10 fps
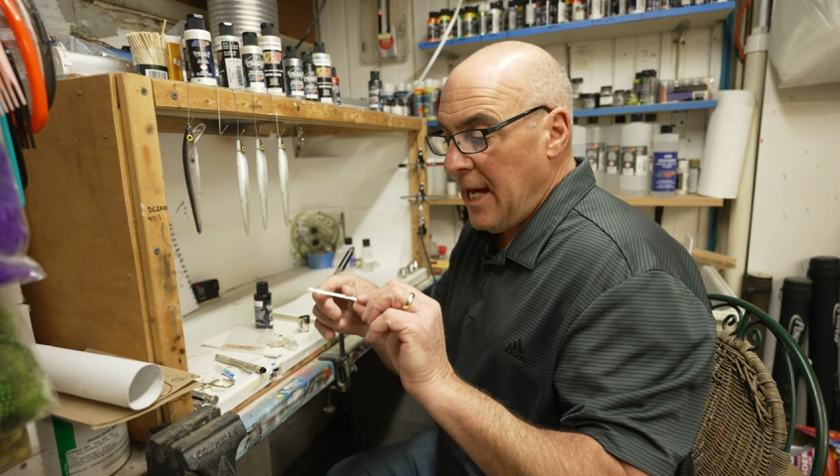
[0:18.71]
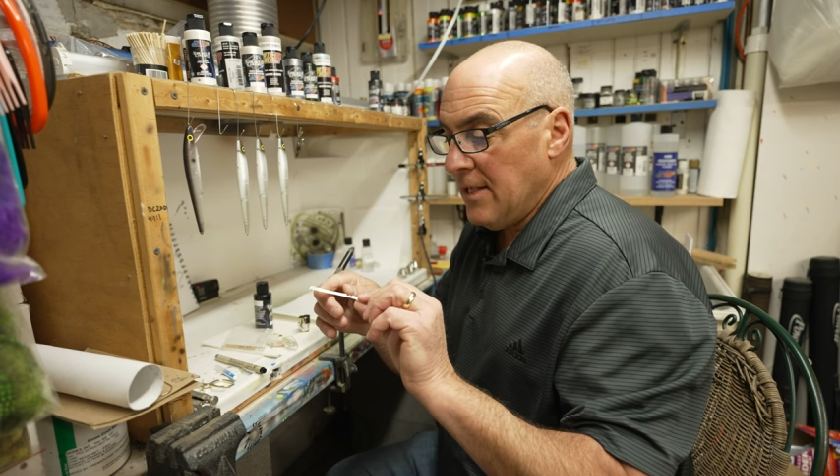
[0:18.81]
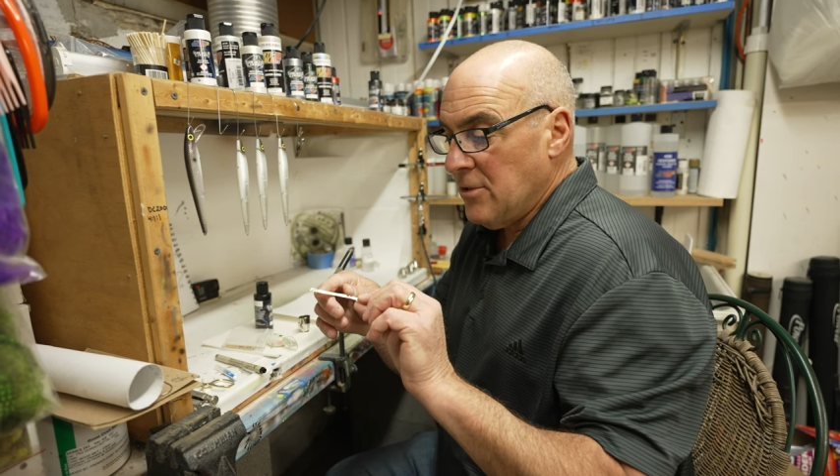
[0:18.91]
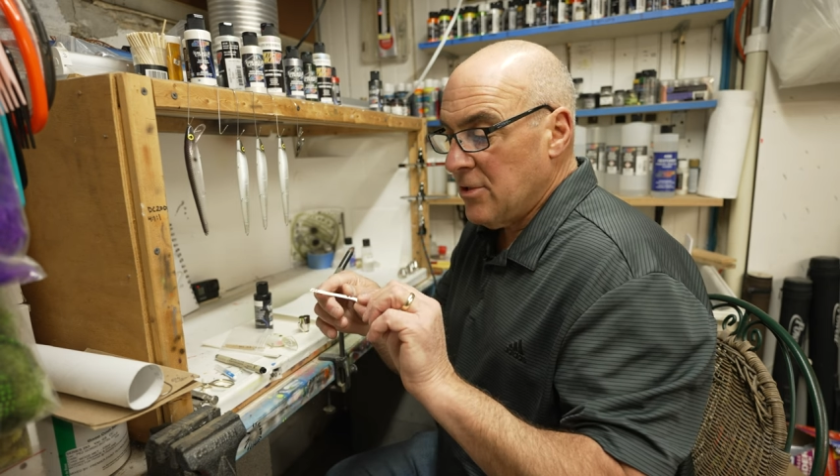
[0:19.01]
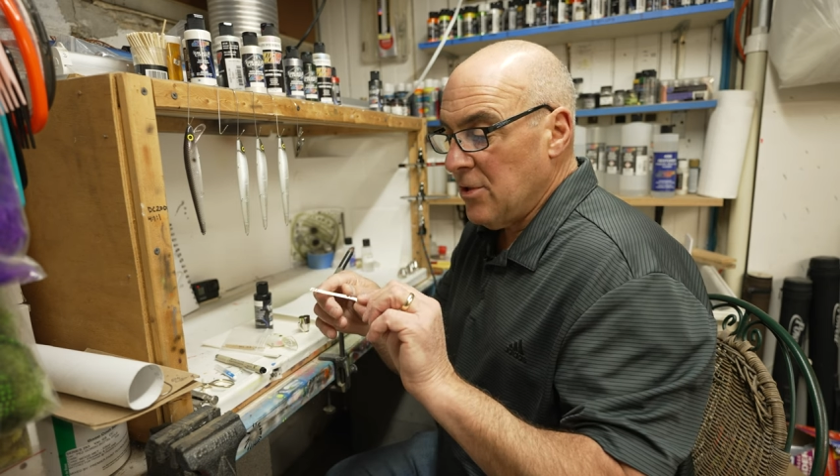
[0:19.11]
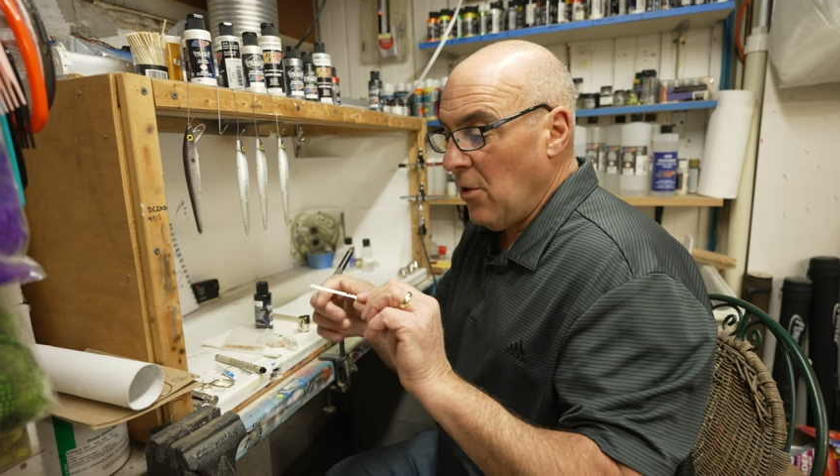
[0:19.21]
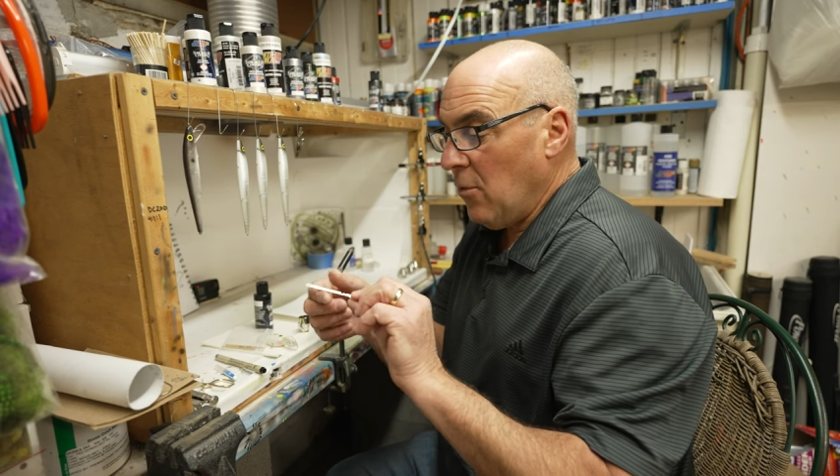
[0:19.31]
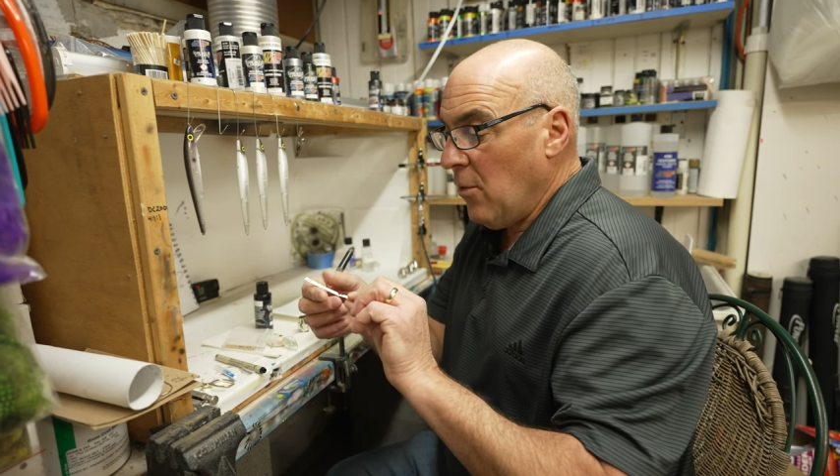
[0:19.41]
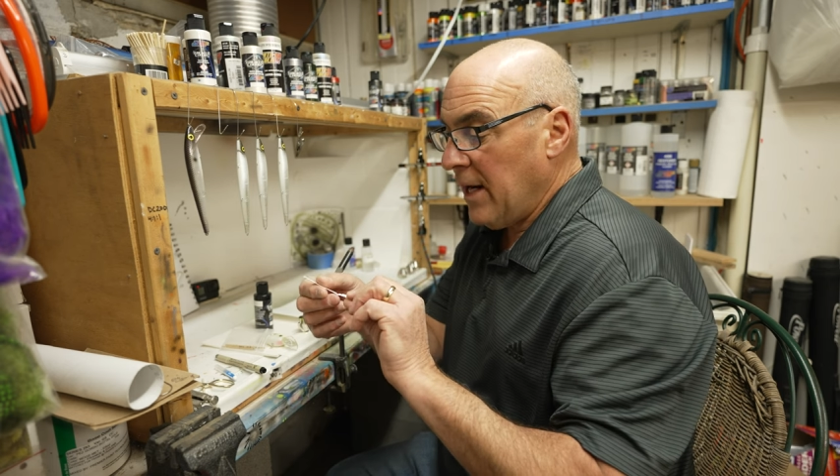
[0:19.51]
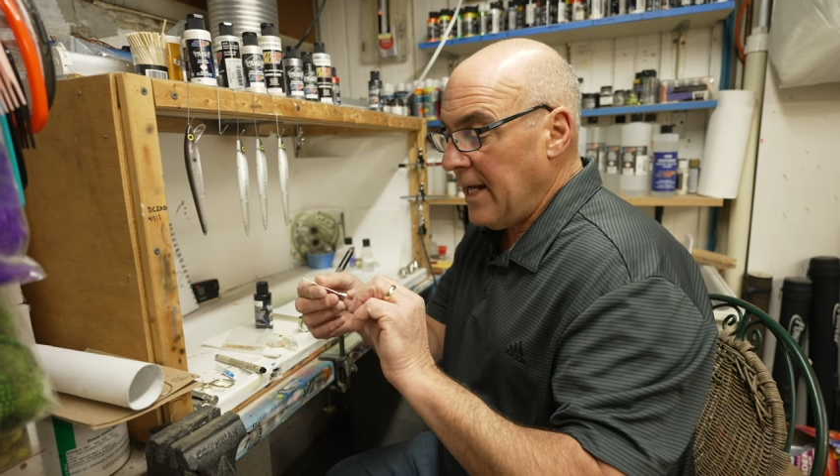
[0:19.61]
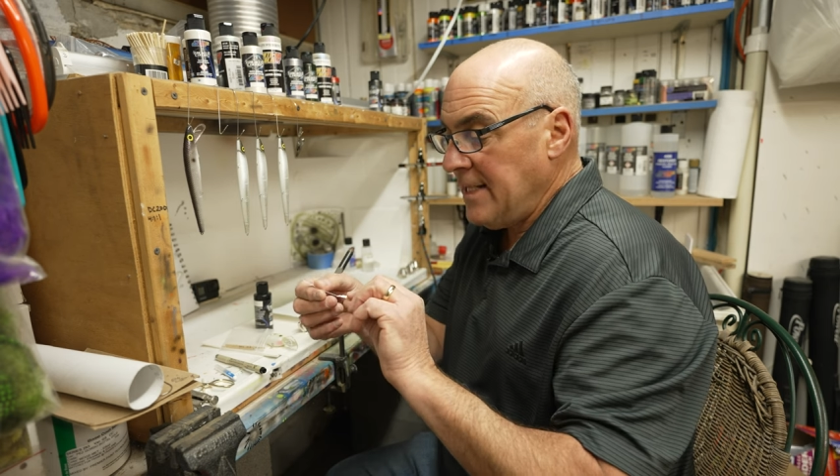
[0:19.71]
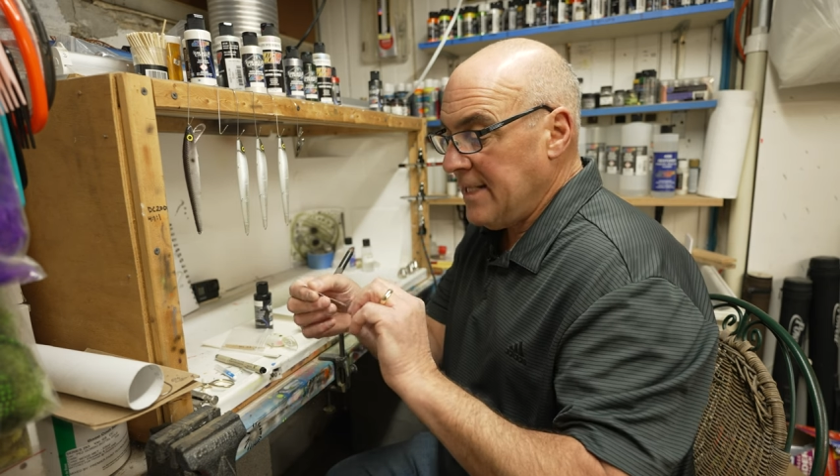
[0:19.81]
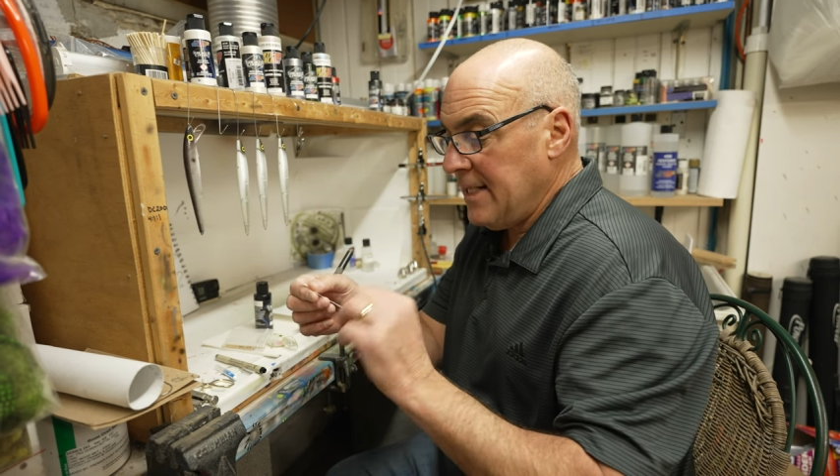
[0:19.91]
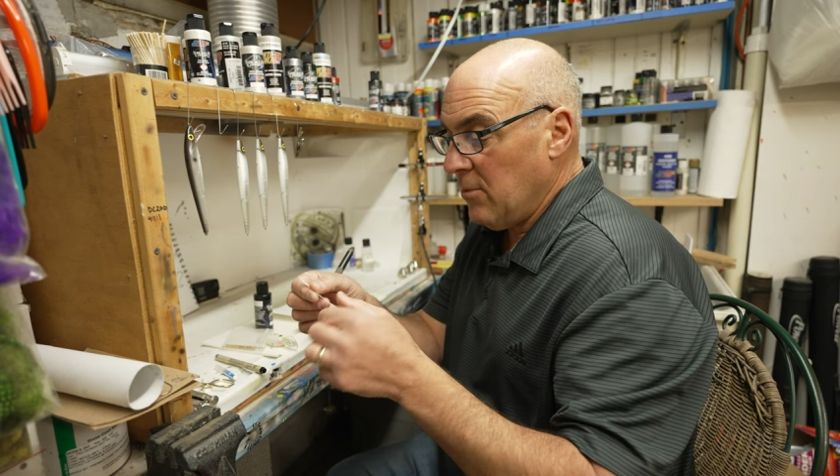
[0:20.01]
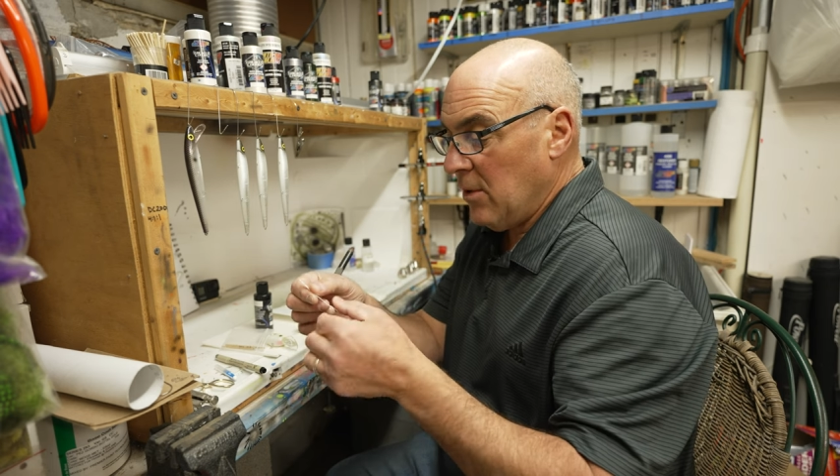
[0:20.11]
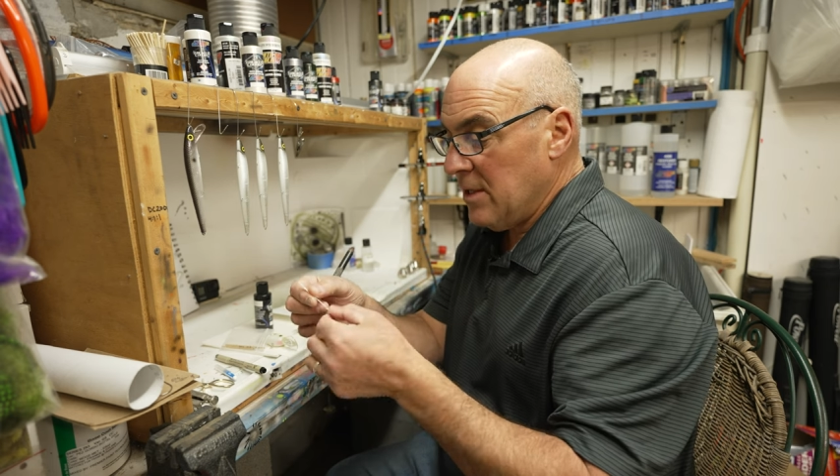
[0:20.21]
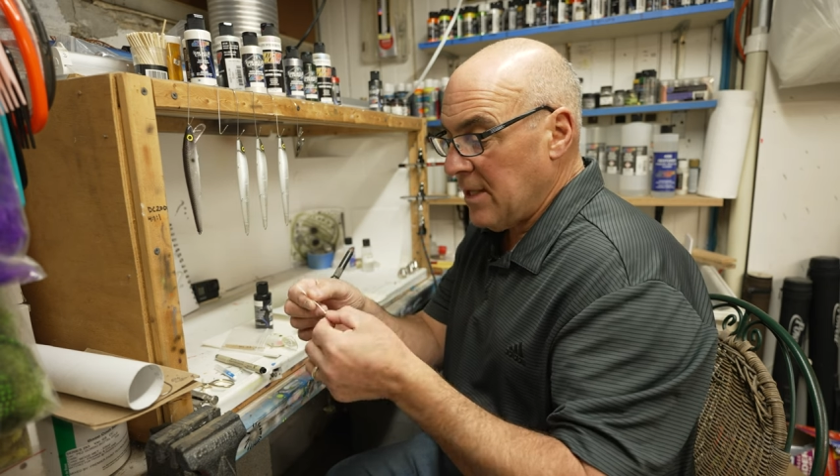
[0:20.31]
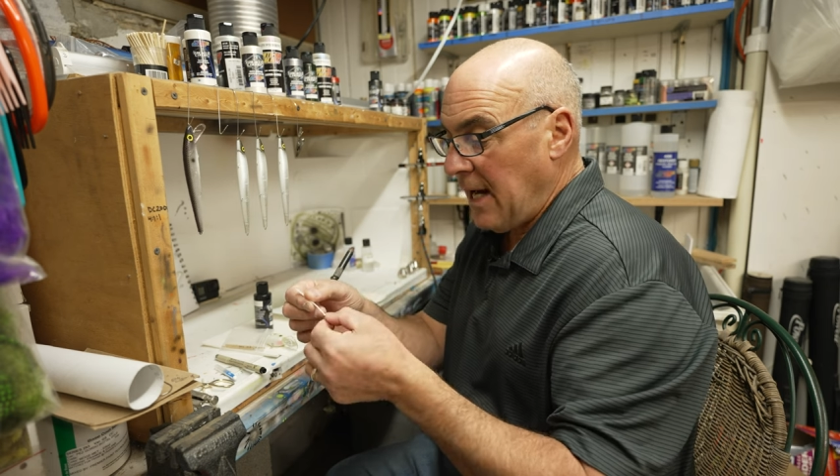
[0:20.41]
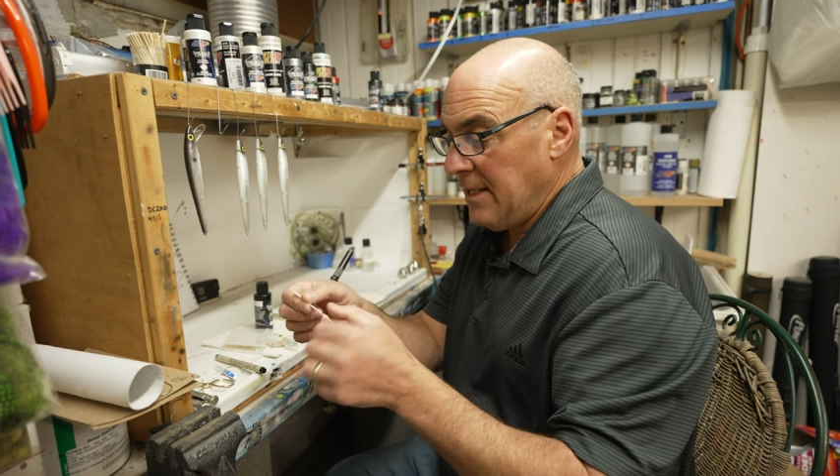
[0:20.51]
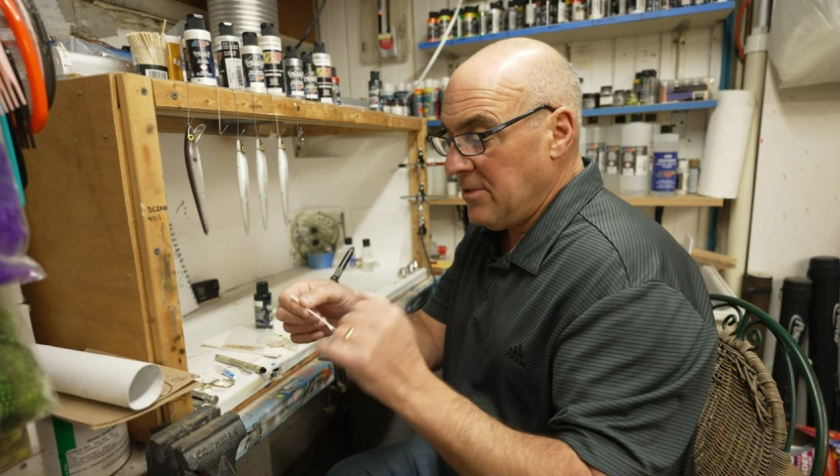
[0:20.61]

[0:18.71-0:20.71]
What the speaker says: And so what I did was,